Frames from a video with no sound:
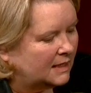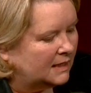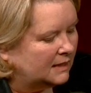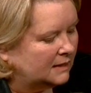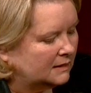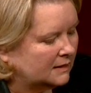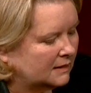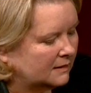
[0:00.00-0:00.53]

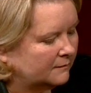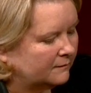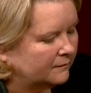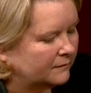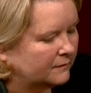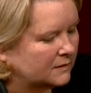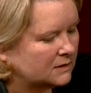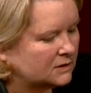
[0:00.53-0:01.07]
And
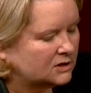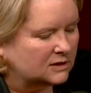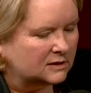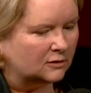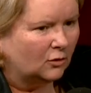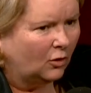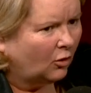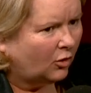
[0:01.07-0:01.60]
um, she
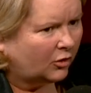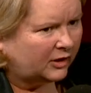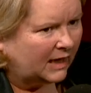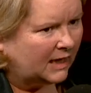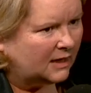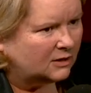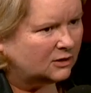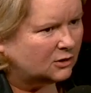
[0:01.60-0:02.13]
said, Oh,
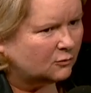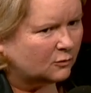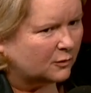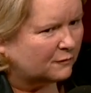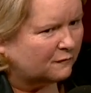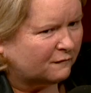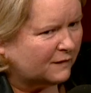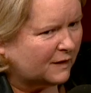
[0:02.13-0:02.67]
Hen, you
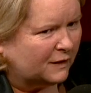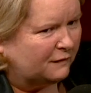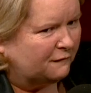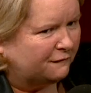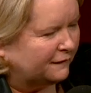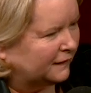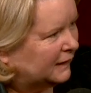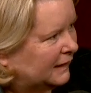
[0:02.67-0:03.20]
were very
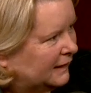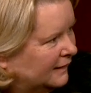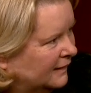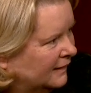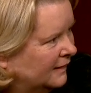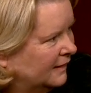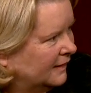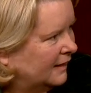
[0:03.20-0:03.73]
funny.
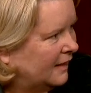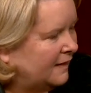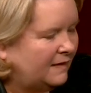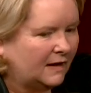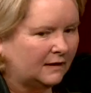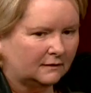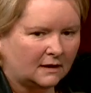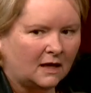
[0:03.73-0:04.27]
And
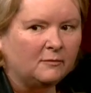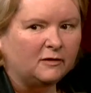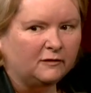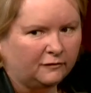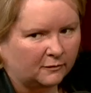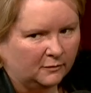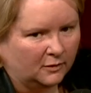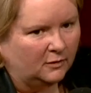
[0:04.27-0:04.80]
that coming
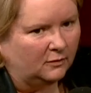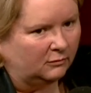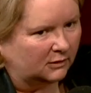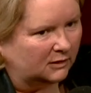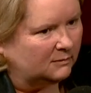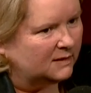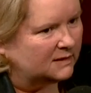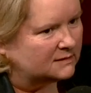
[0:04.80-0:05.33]
from her
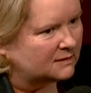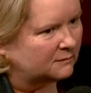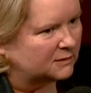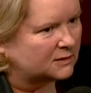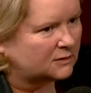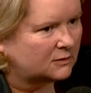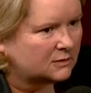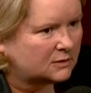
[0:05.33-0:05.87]
really meant something.
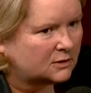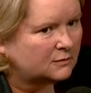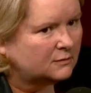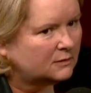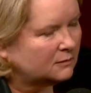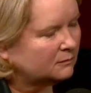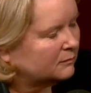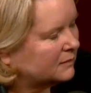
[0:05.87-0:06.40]
So the two
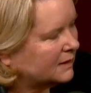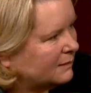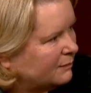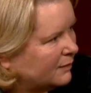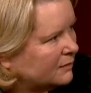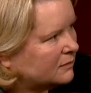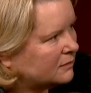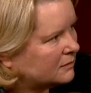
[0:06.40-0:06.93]
of them, they
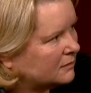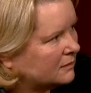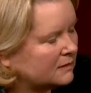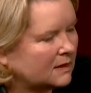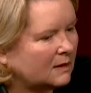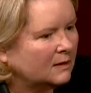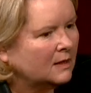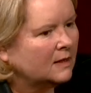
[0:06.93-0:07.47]
both,
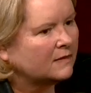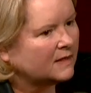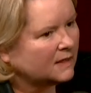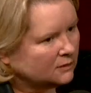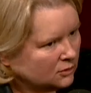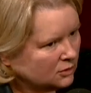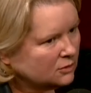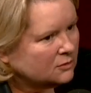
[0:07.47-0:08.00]

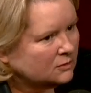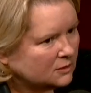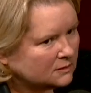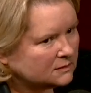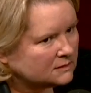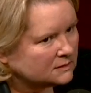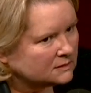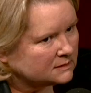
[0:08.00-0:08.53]
they knew
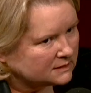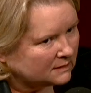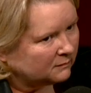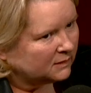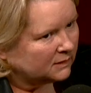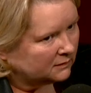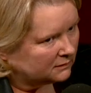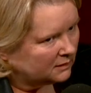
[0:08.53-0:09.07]
that
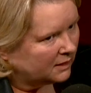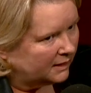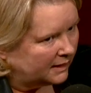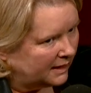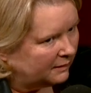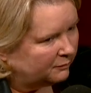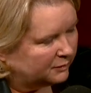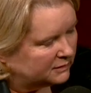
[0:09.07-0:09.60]
something had kind
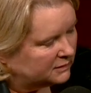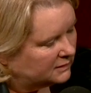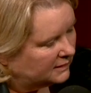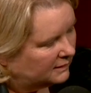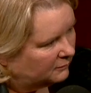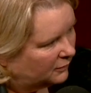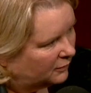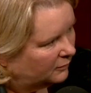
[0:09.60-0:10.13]
of happened in
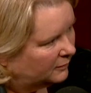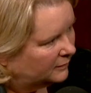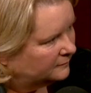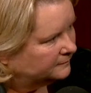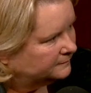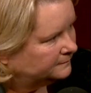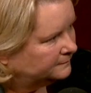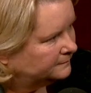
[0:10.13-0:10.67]
that
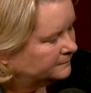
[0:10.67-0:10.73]
moment